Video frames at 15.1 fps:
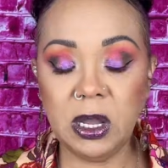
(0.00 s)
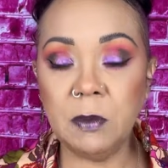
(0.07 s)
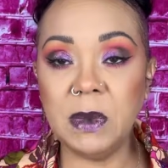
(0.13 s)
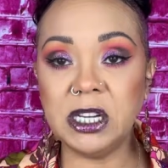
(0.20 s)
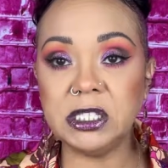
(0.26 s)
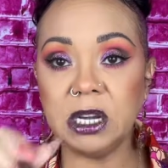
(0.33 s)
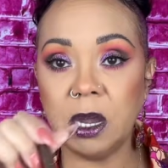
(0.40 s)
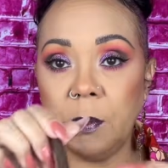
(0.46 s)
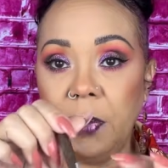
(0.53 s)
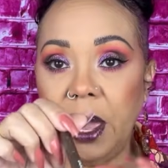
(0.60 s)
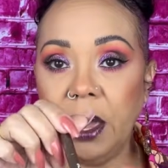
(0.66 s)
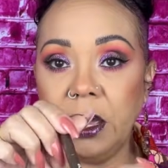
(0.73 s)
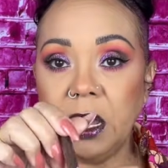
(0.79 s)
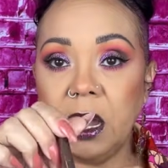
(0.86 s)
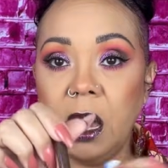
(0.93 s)
much the
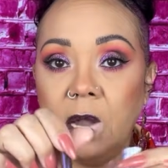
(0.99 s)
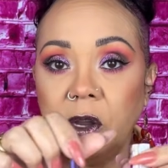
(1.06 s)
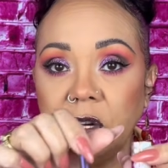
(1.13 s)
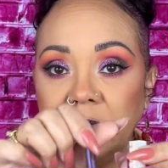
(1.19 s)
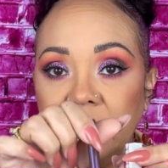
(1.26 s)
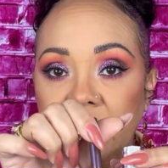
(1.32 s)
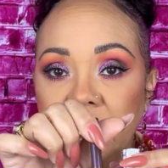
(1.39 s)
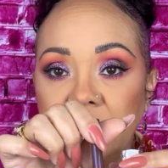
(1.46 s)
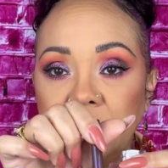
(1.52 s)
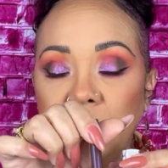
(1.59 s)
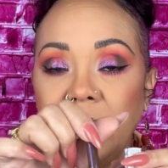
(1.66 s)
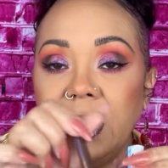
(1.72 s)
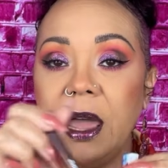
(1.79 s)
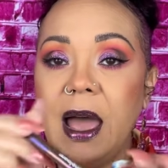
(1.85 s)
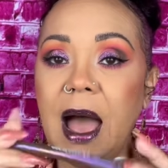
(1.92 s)
companion color to this
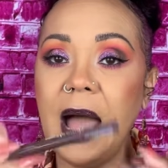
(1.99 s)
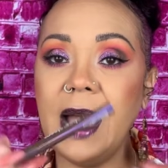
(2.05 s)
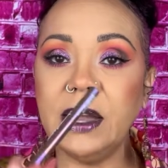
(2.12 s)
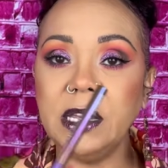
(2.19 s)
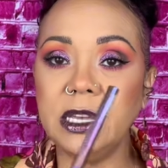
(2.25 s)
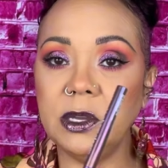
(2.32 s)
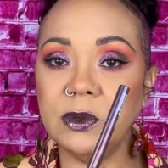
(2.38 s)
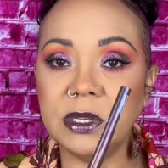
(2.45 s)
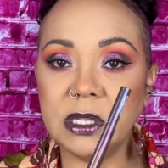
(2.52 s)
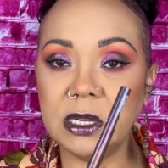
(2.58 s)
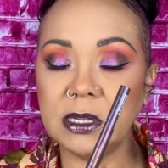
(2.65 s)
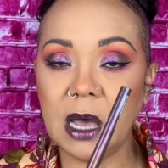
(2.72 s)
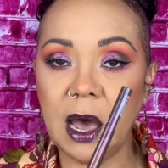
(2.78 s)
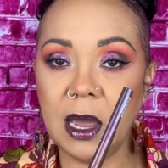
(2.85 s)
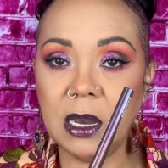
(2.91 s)
one. I could have used this
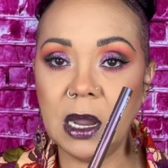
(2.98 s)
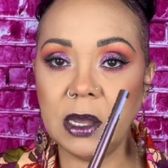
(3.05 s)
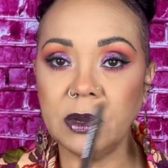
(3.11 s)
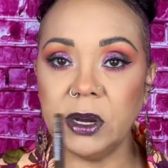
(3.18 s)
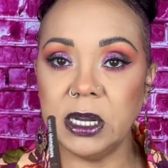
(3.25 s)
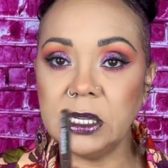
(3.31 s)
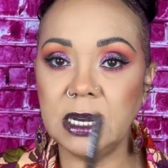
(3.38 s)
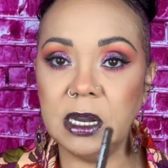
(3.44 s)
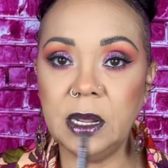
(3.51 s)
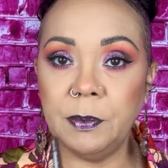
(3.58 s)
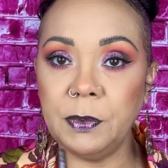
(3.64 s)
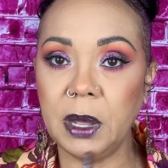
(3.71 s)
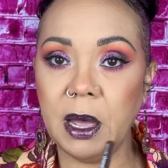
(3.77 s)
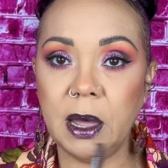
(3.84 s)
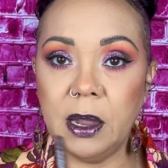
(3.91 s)
eyeliner as a lip
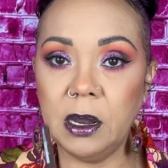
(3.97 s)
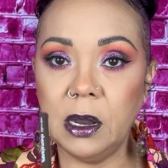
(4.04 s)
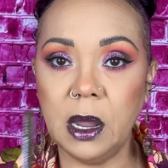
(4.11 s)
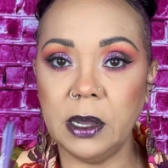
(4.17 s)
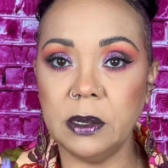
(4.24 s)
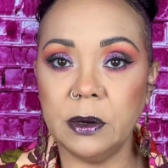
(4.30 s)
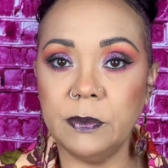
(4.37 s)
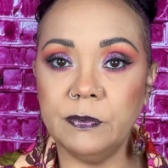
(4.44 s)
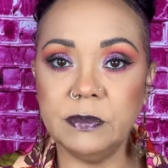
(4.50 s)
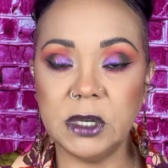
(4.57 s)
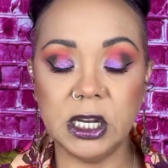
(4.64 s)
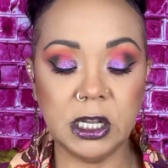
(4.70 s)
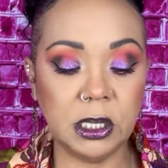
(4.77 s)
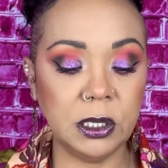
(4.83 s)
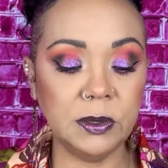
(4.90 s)
liner. Could
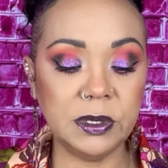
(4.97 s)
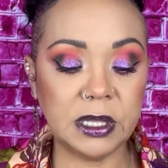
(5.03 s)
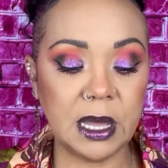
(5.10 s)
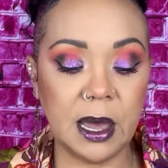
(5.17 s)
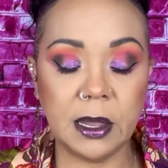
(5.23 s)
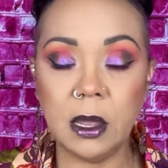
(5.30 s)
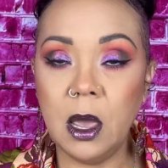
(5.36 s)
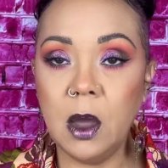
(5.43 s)
have used that.